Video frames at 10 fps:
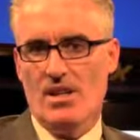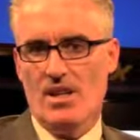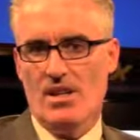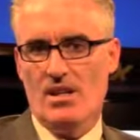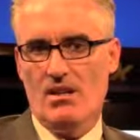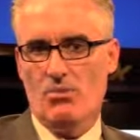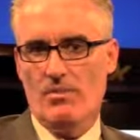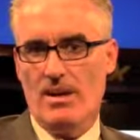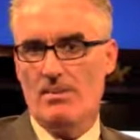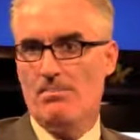And
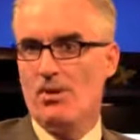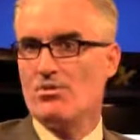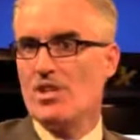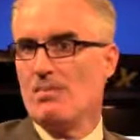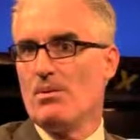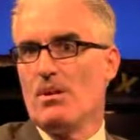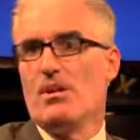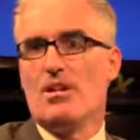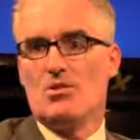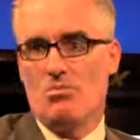we may be posting up our
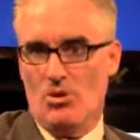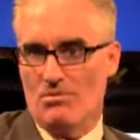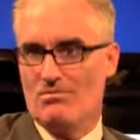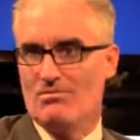guards more